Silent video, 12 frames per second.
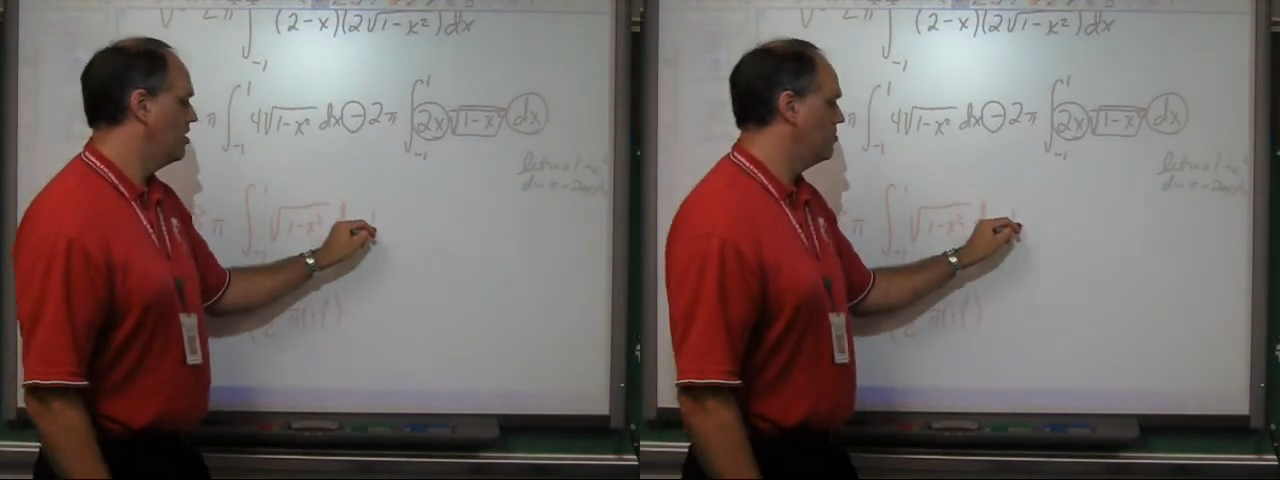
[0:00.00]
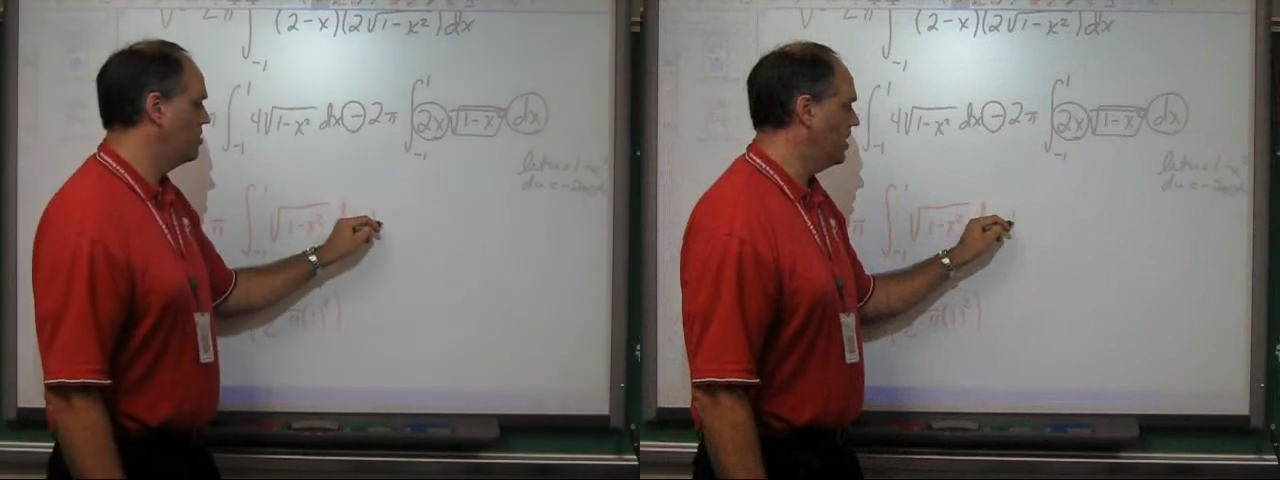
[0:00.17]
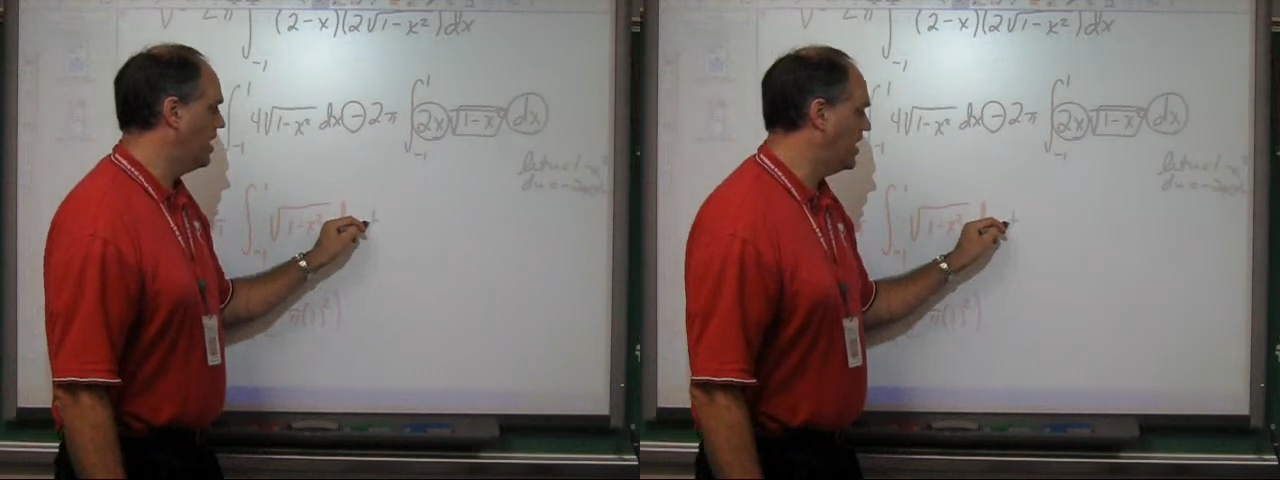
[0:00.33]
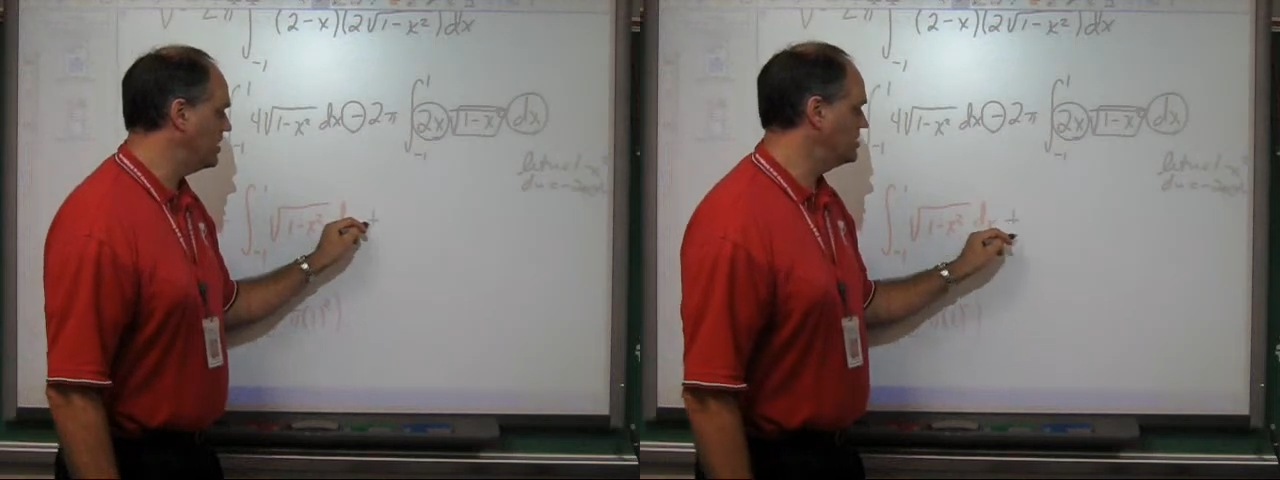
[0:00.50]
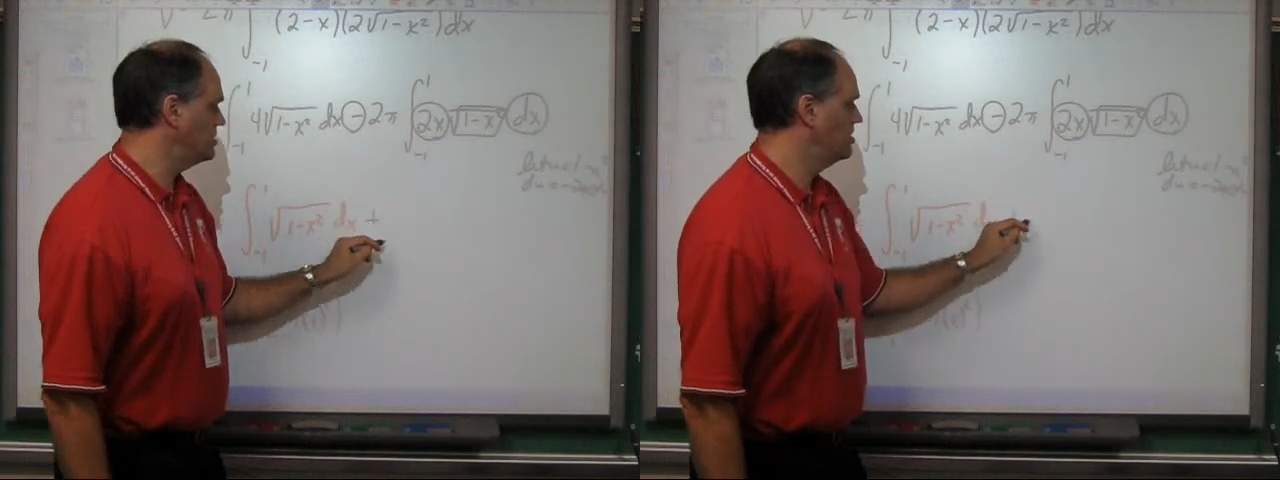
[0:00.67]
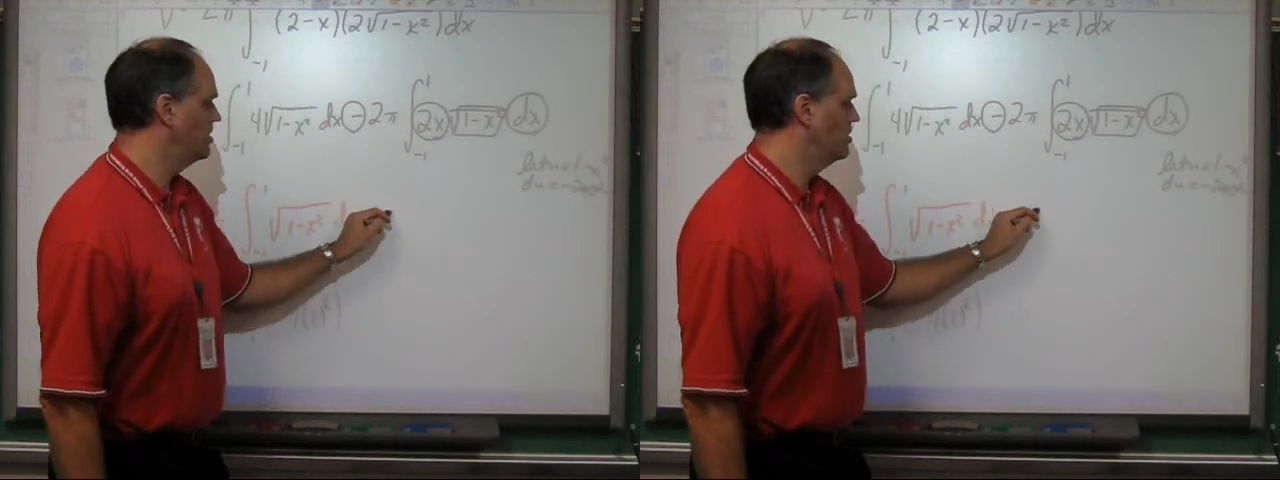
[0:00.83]

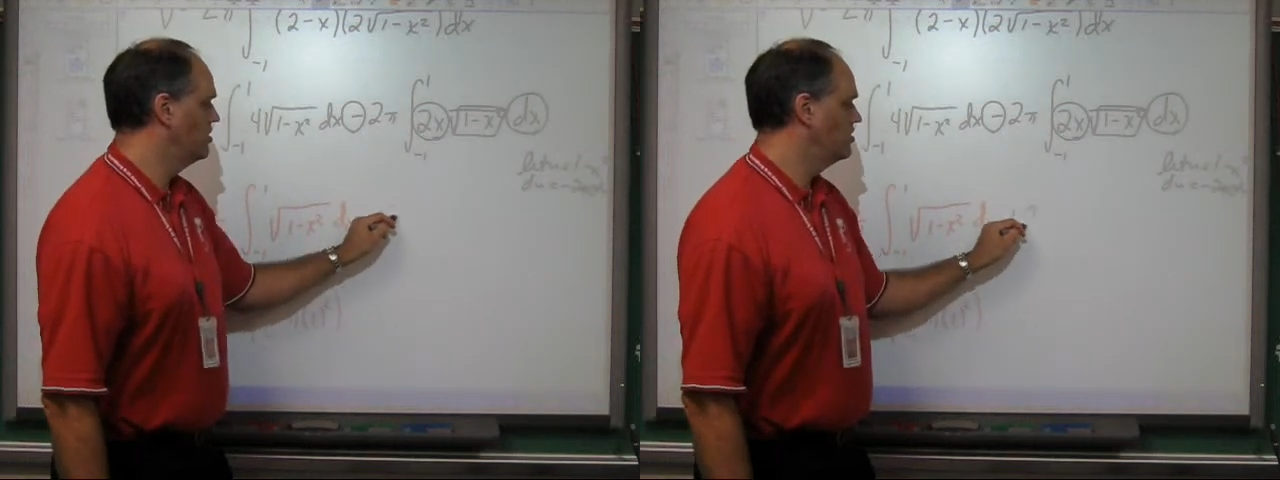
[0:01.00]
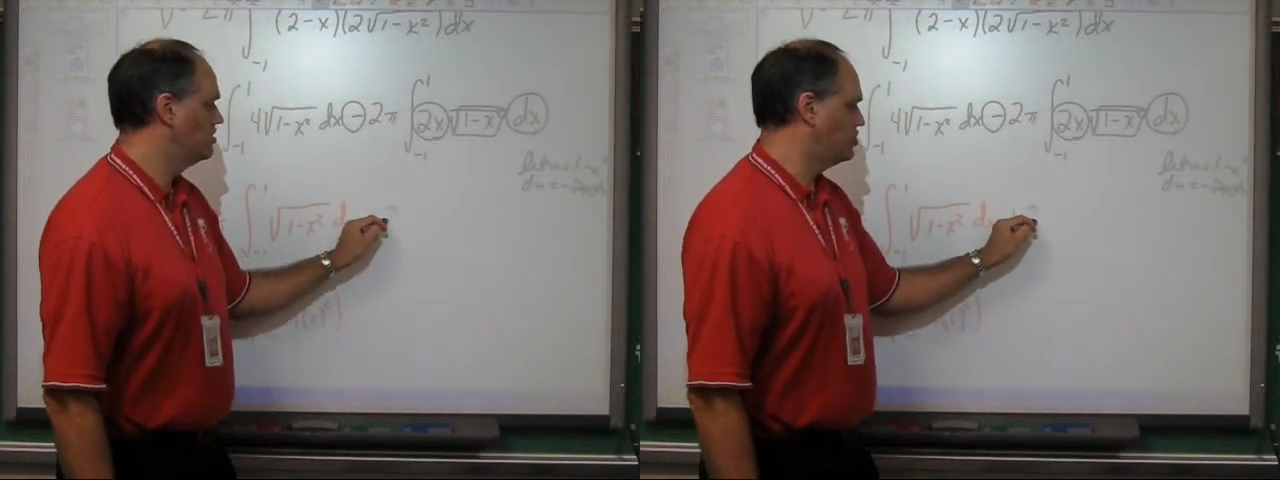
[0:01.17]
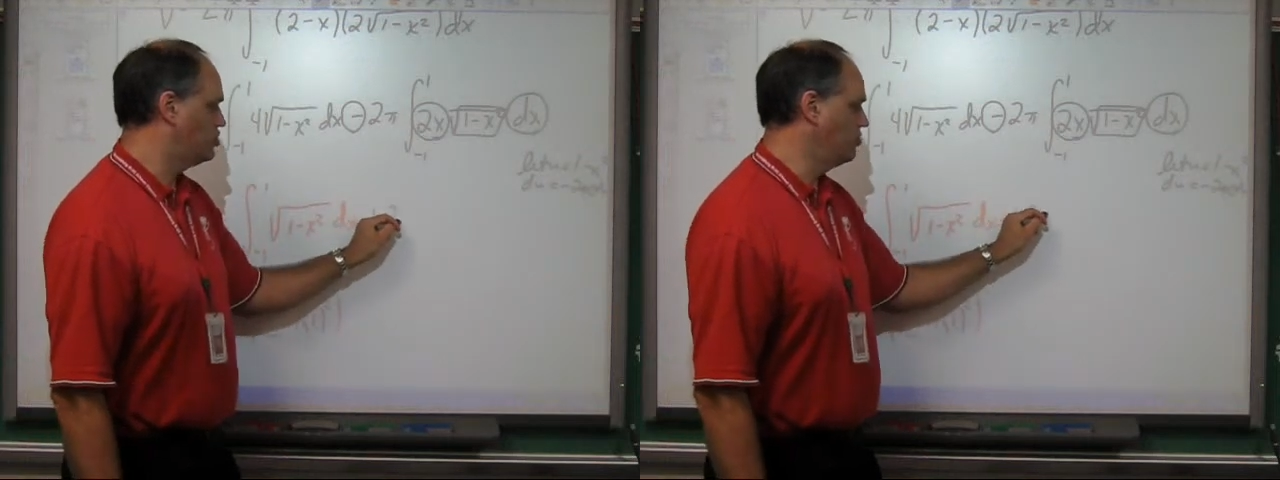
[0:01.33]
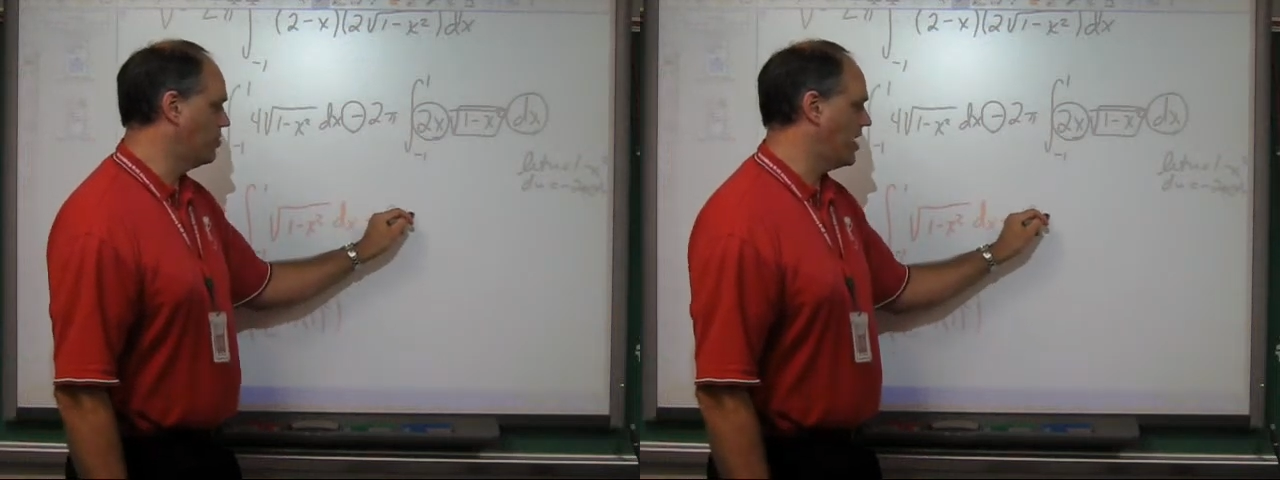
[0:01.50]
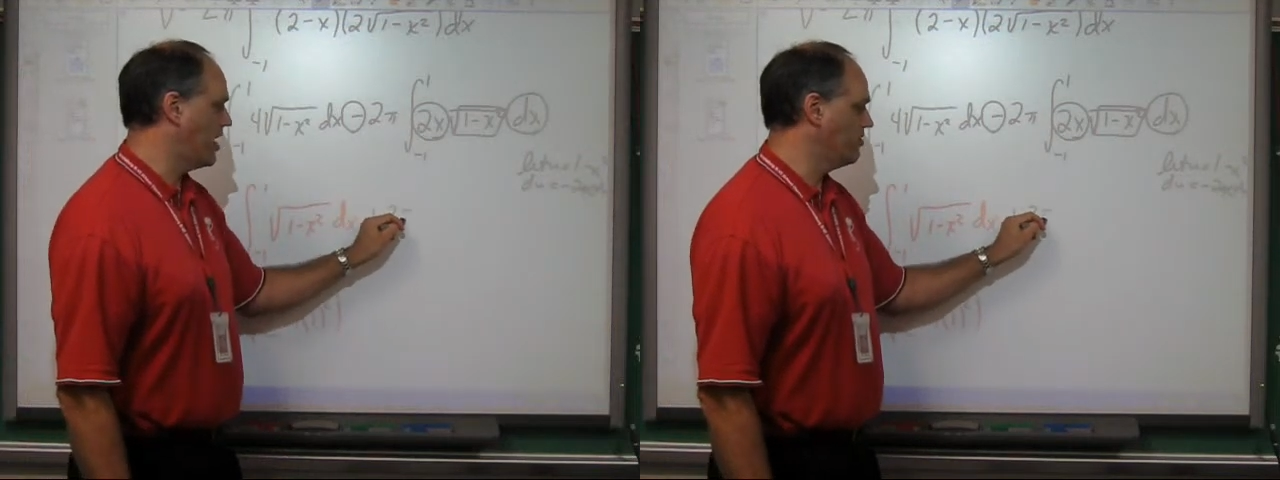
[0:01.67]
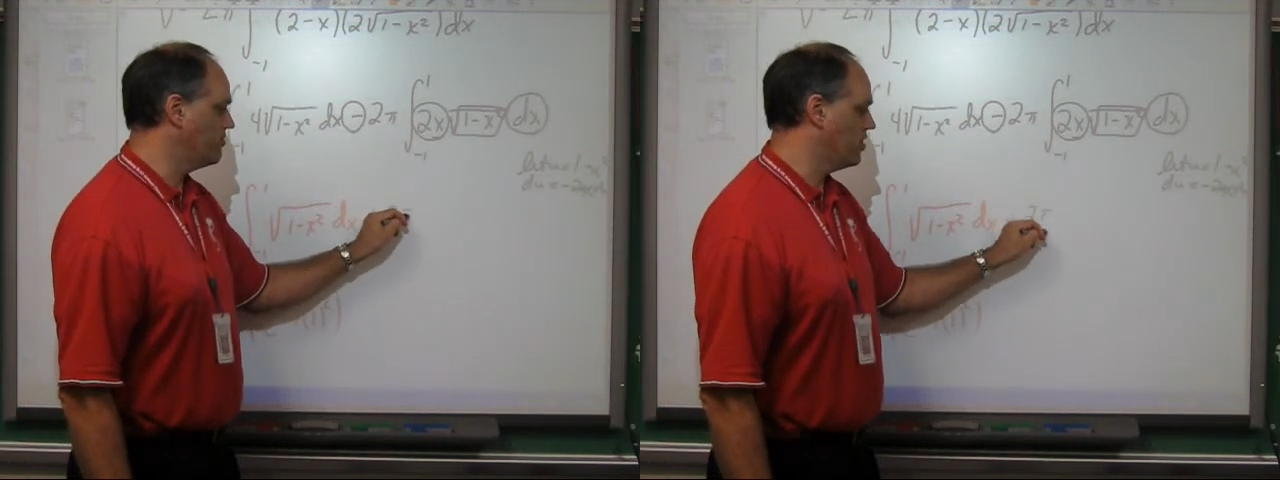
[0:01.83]
plus the 2 pi out
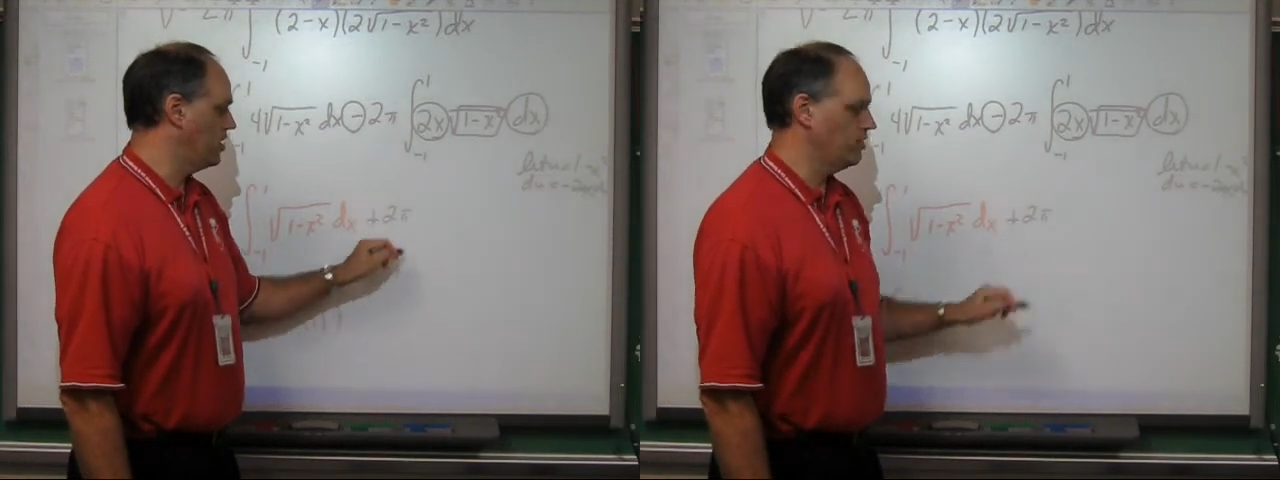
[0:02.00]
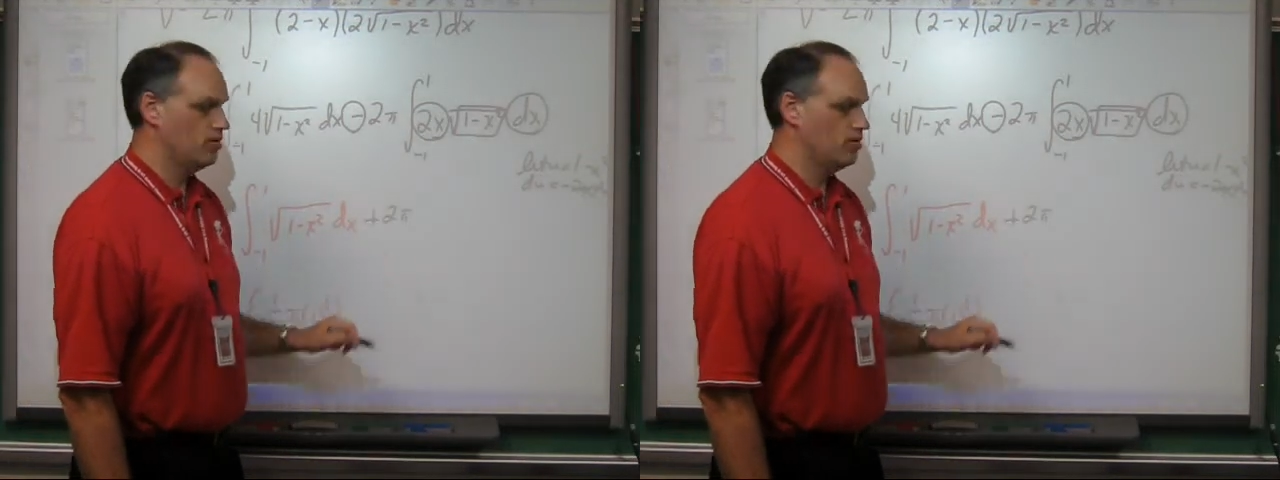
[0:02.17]
in front,